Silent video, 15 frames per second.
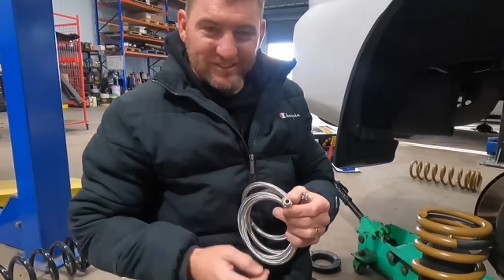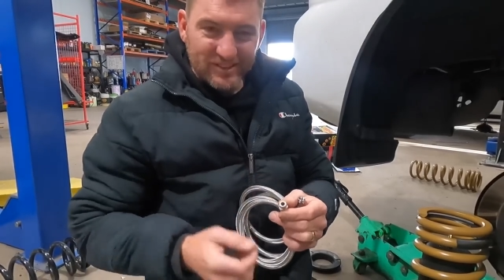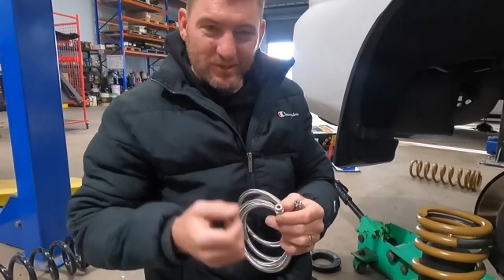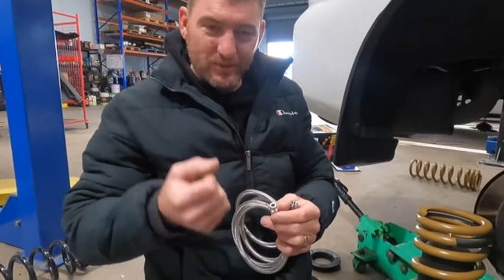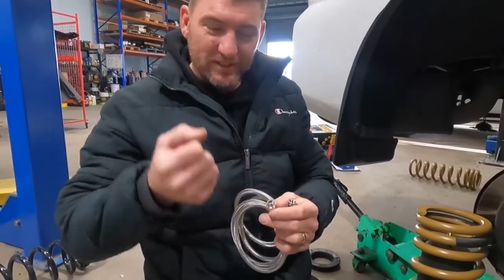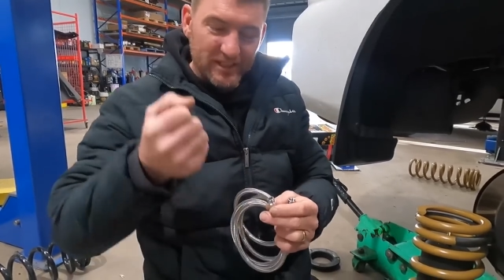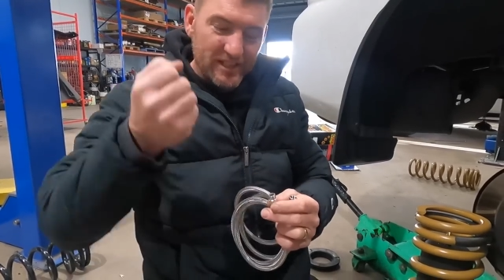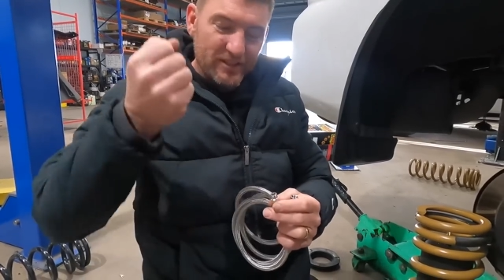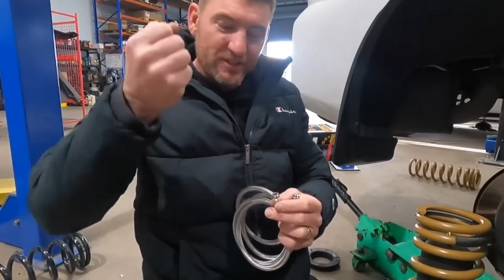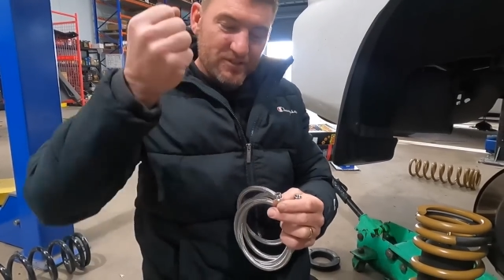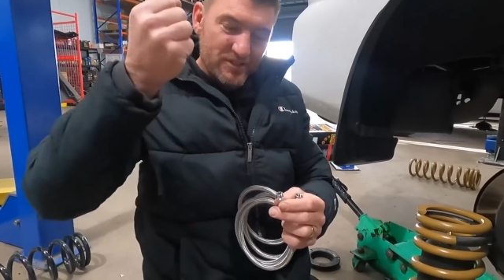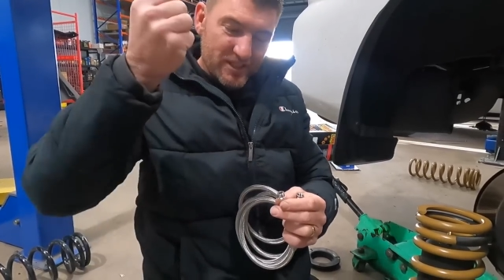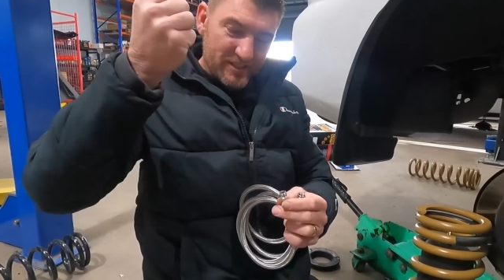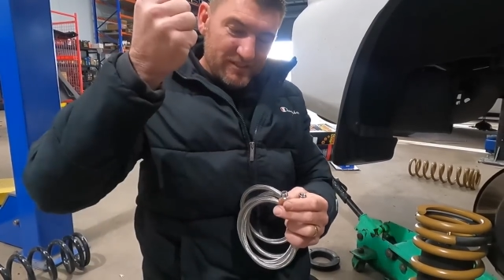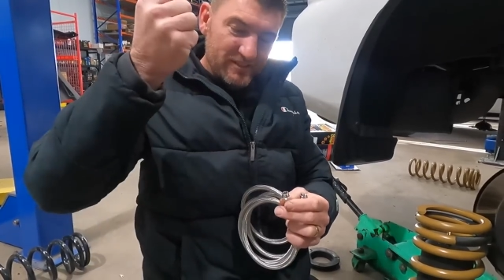So when that
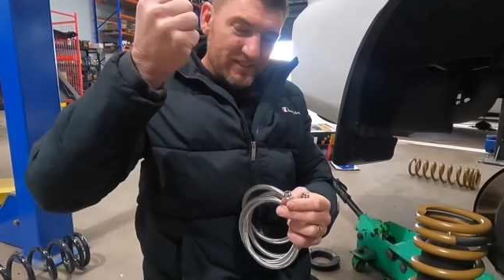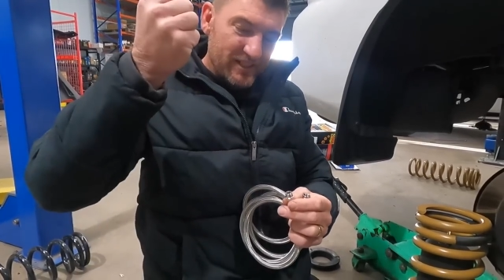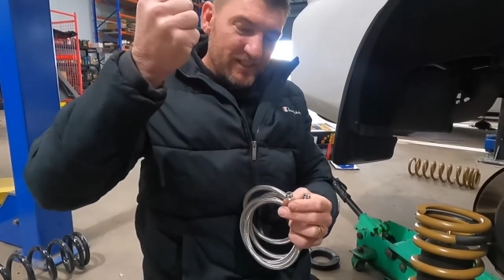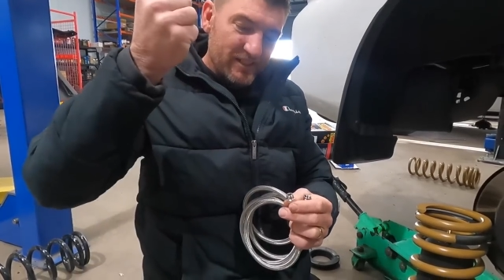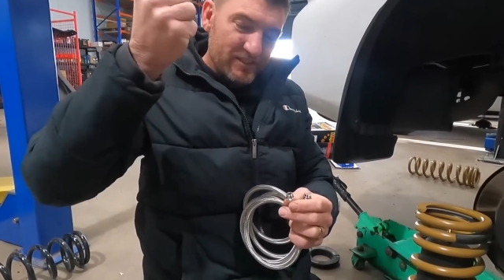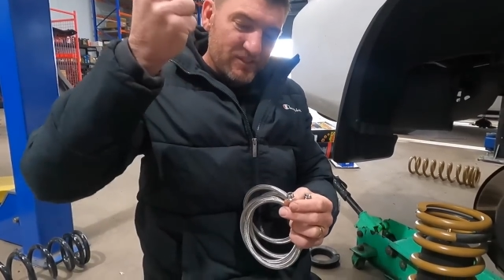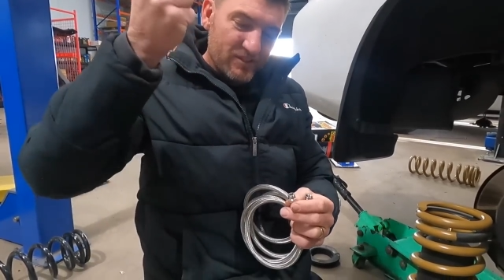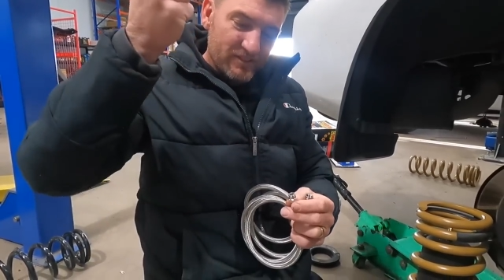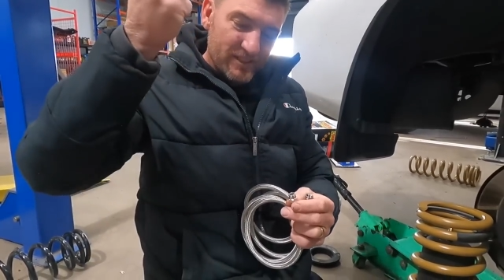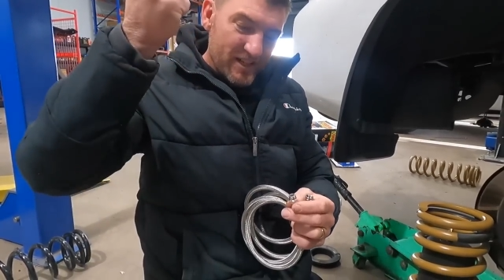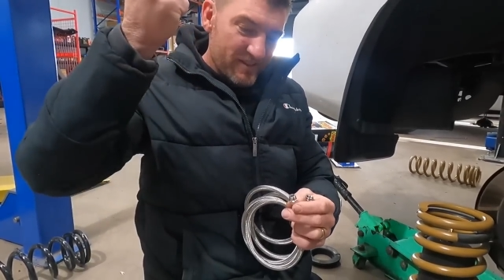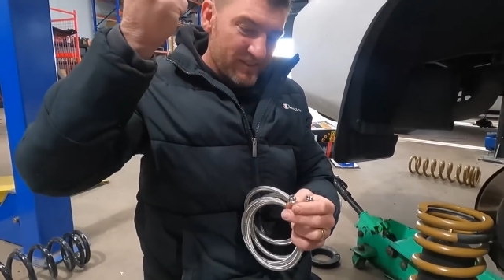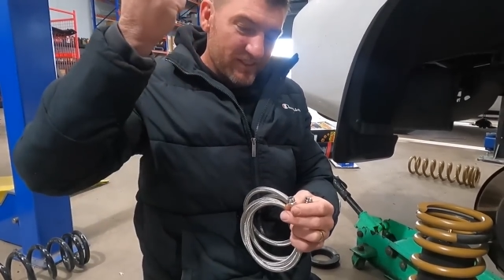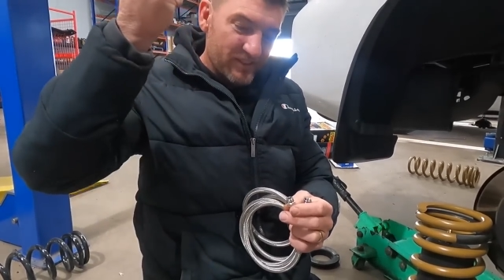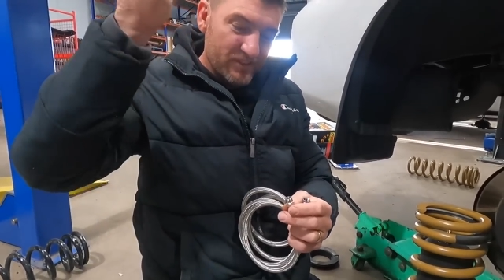goes in, it got
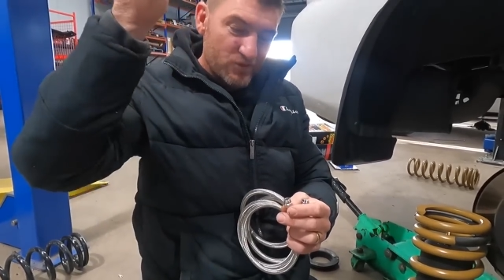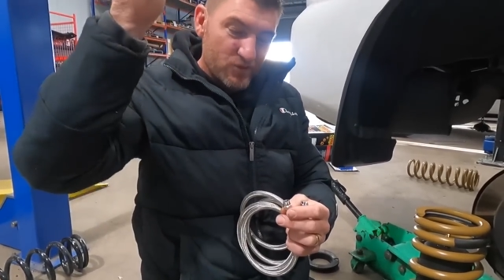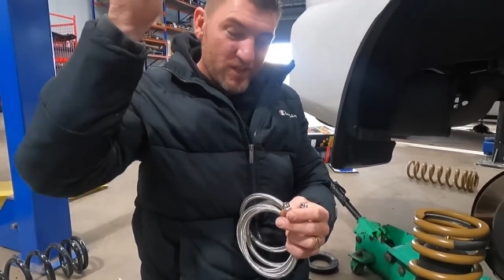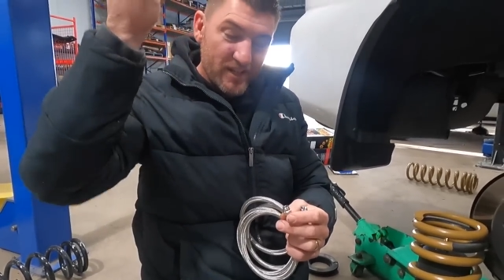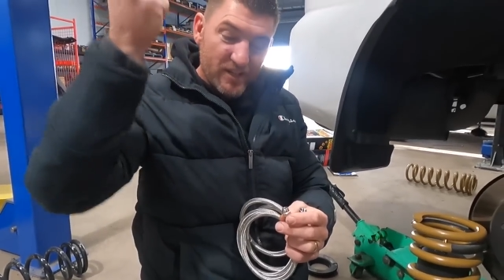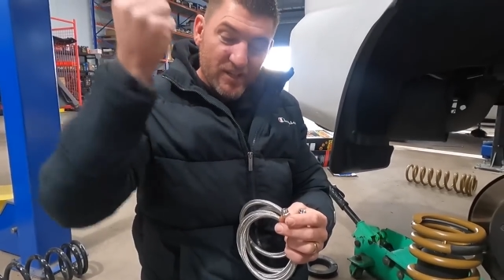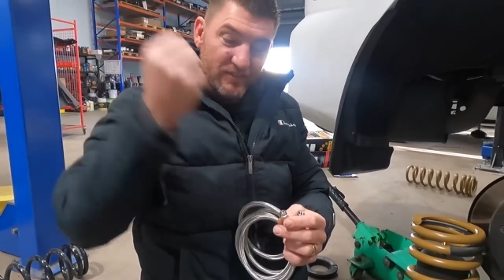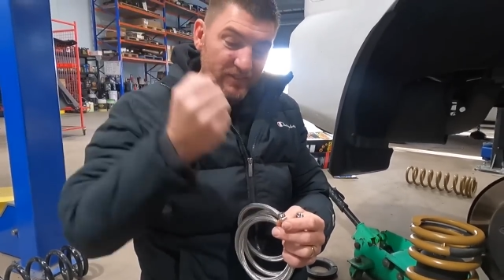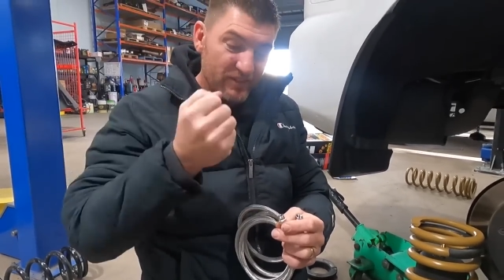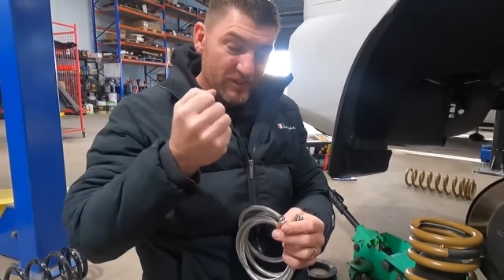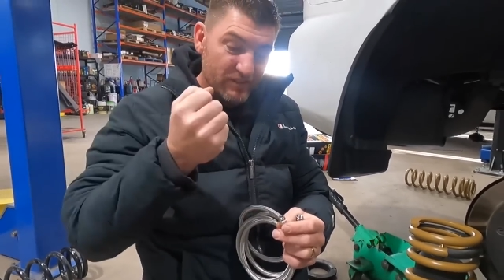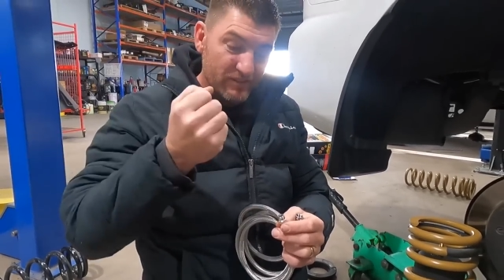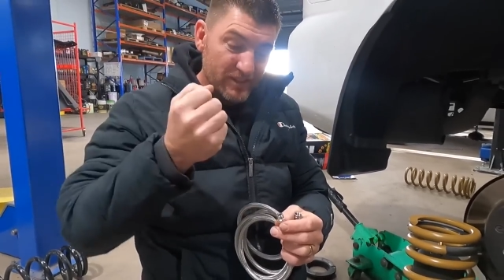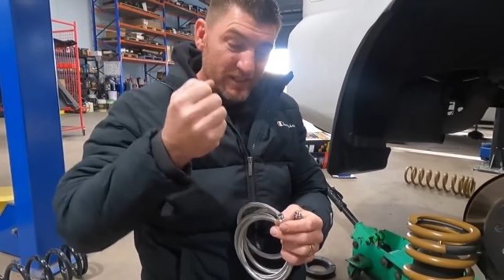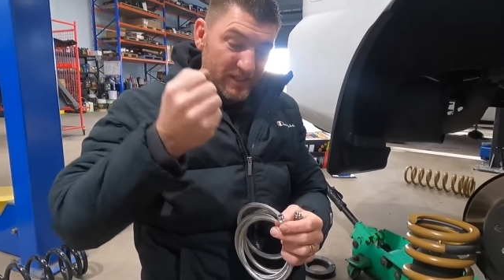nothing can drag over the
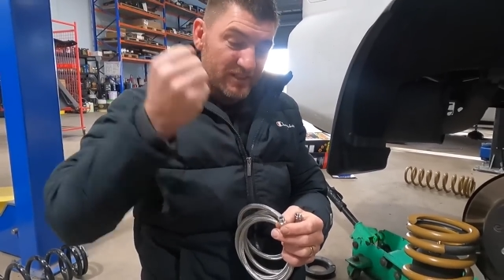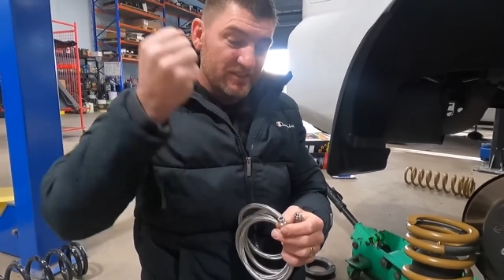O-ring,